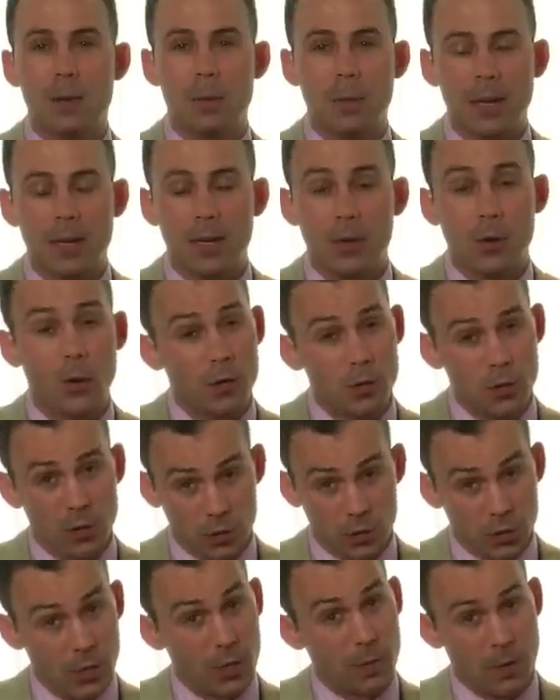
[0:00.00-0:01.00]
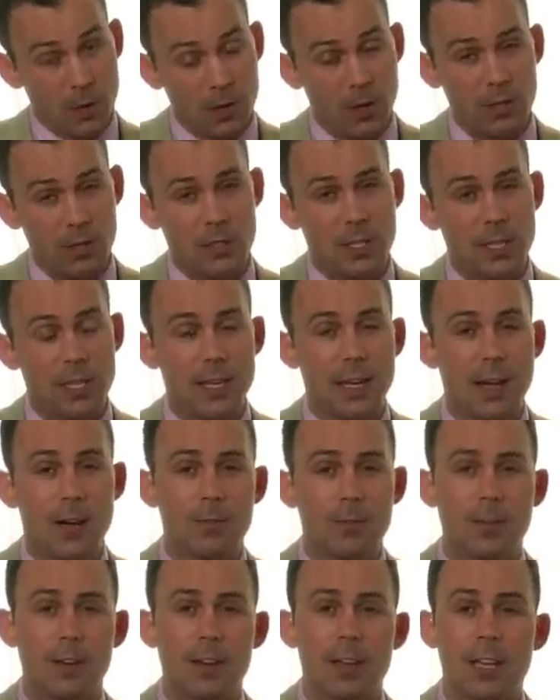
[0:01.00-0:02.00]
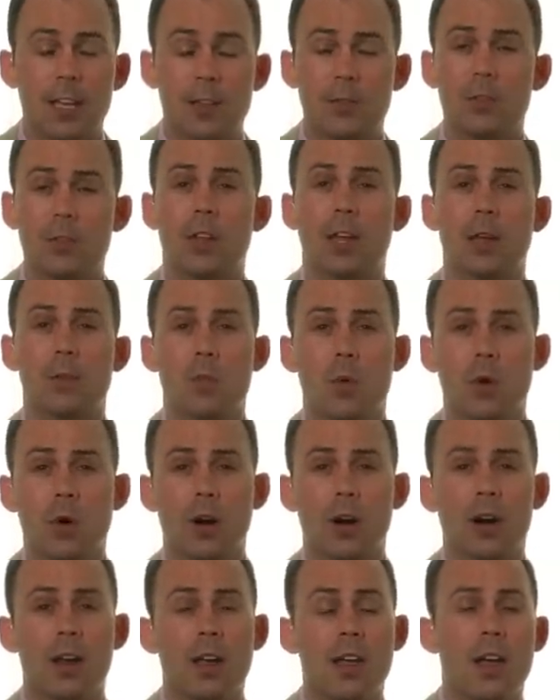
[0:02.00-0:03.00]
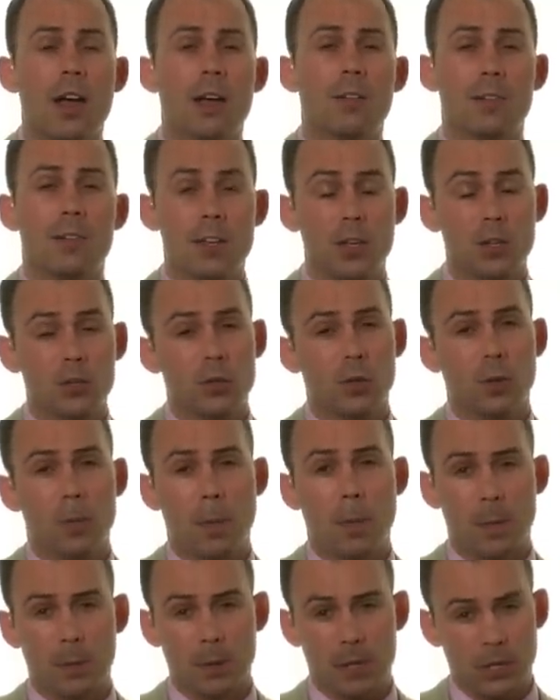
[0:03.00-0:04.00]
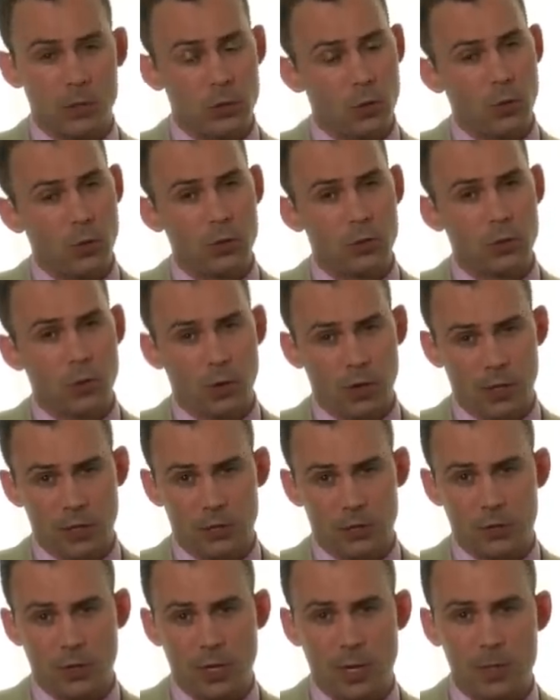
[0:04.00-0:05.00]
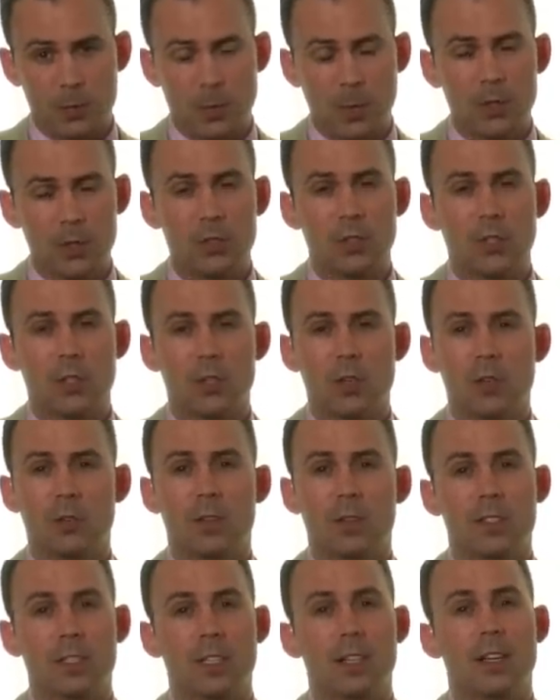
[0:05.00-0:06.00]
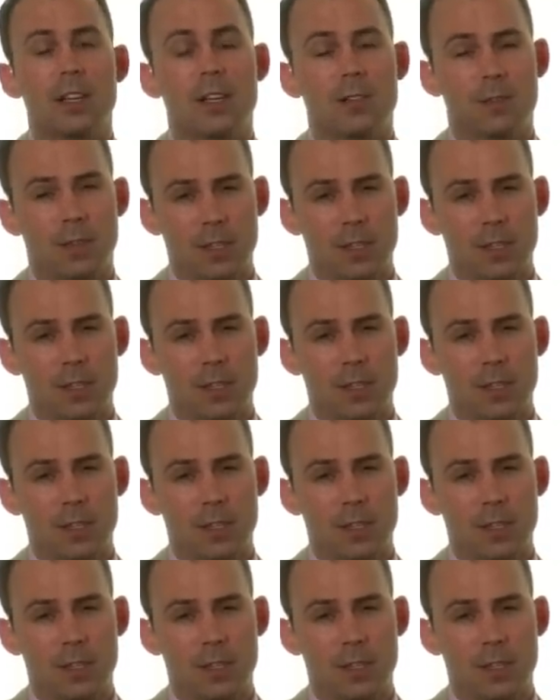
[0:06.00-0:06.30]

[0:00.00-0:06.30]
Dana Blankenhorn, you can check him out on Seeking Alpha. If you'd like more videos from public issuers or industry experts, you can visit